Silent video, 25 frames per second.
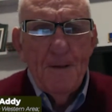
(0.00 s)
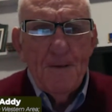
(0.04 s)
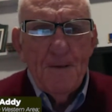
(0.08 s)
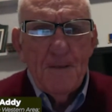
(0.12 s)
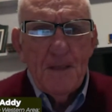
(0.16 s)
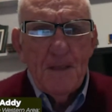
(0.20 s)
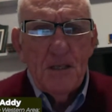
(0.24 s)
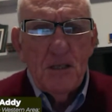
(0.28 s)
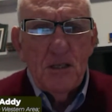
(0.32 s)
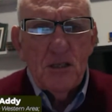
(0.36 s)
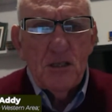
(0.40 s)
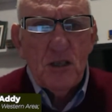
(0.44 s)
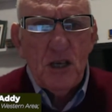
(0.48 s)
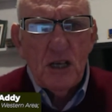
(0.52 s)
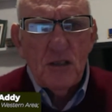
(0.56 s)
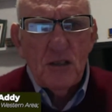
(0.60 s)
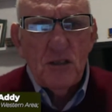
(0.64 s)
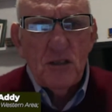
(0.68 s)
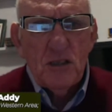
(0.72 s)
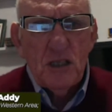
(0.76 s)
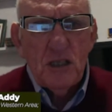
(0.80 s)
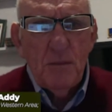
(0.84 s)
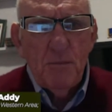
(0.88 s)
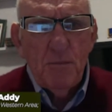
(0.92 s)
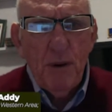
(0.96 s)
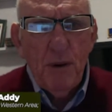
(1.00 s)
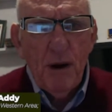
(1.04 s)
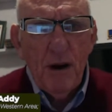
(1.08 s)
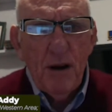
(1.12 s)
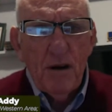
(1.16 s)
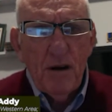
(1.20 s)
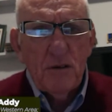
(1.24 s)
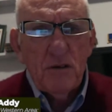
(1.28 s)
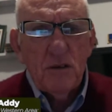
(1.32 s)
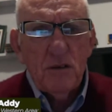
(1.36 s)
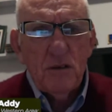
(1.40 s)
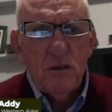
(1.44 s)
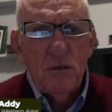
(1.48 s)
The disgusting
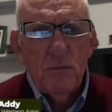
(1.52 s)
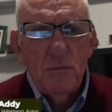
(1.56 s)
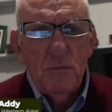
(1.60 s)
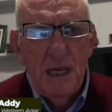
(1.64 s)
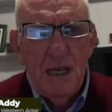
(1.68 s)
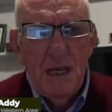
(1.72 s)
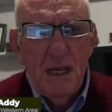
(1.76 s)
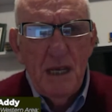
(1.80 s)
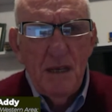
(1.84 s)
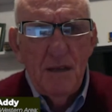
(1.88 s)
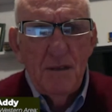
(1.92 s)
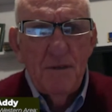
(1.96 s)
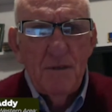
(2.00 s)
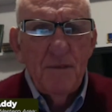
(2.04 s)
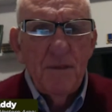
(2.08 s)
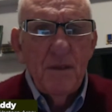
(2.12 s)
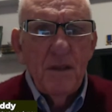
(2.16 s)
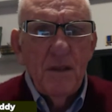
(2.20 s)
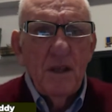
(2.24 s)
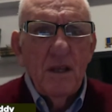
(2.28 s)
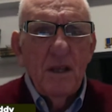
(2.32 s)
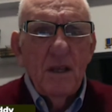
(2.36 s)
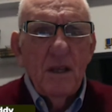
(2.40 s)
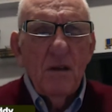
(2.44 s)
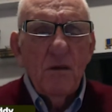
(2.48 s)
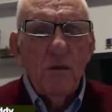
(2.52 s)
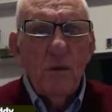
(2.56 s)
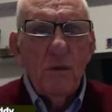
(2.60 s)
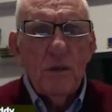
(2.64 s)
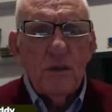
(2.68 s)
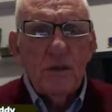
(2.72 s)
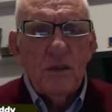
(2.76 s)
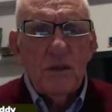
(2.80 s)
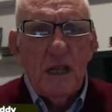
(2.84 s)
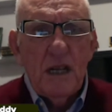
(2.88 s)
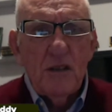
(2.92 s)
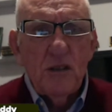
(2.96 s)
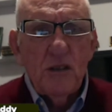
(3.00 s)
part to me
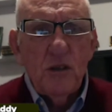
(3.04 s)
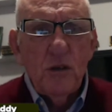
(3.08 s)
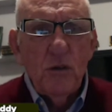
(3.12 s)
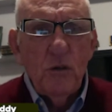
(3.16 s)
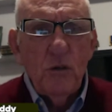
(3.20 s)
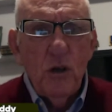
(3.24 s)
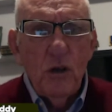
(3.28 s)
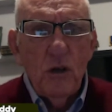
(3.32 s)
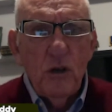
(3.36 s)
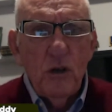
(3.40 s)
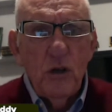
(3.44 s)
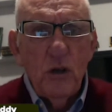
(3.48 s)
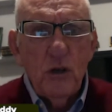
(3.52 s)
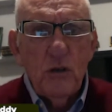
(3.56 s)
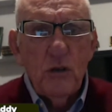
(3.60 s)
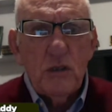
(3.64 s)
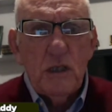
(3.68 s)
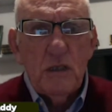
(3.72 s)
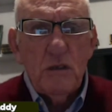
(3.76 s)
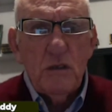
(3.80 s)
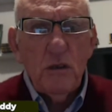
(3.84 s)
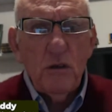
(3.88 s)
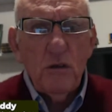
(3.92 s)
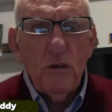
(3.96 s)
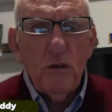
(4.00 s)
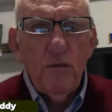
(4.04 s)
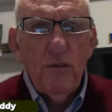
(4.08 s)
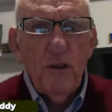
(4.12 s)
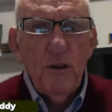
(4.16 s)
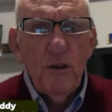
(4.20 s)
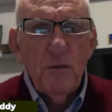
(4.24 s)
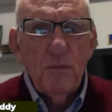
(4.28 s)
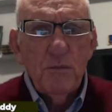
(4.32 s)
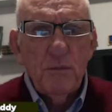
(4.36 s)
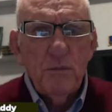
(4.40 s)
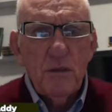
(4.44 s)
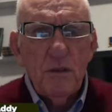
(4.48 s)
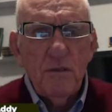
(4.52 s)
was that as you looked at those
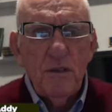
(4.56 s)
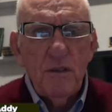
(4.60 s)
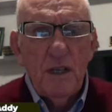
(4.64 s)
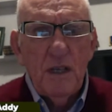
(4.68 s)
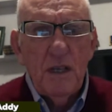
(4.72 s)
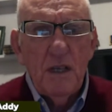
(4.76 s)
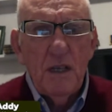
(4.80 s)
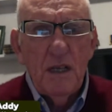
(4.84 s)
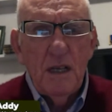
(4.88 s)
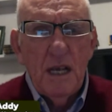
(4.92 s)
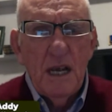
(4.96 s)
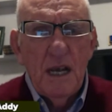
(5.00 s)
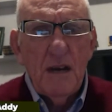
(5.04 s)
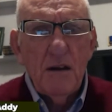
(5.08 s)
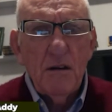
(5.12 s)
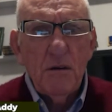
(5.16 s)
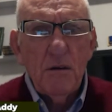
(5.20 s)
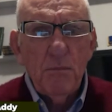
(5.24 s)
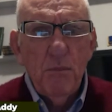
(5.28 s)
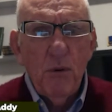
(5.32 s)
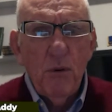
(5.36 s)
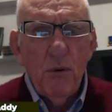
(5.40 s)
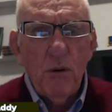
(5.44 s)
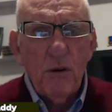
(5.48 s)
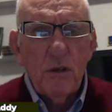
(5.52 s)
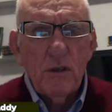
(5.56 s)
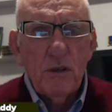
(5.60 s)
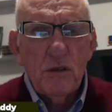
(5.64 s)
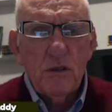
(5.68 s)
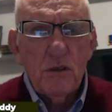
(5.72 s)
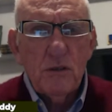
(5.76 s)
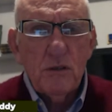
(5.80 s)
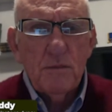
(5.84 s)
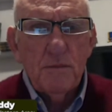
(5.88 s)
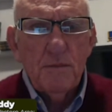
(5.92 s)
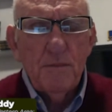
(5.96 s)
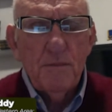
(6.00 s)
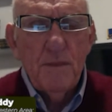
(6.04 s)
films of the airports,
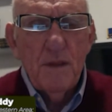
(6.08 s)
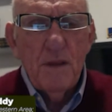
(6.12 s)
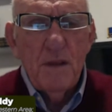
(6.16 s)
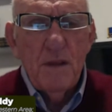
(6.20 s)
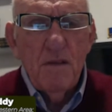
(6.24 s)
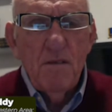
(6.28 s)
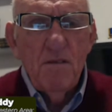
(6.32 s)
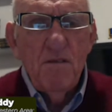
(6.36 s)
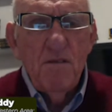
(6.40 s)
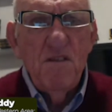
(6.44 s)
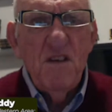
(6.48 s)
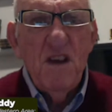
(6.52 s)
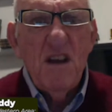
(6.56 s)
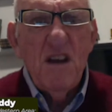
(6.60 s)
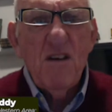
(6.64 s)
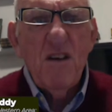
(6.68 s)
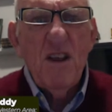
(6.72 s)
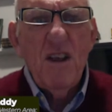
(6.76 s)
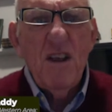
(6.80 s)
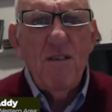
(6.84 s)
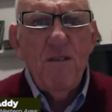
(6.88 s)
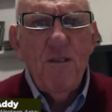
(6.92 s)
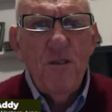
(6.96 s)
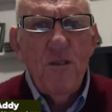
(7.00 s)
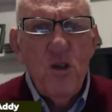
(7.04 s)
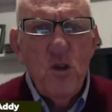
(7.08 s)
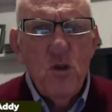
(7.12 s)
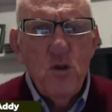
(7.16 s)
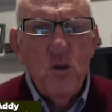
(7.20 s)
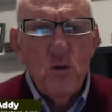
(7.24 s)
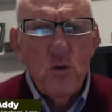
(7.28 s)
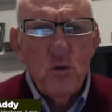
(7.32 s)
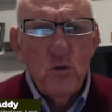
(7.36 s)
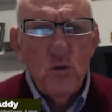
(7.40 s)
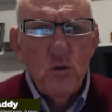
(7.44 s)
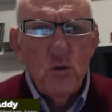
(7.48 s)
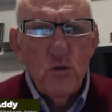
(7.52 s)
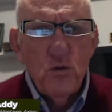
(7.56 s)
very few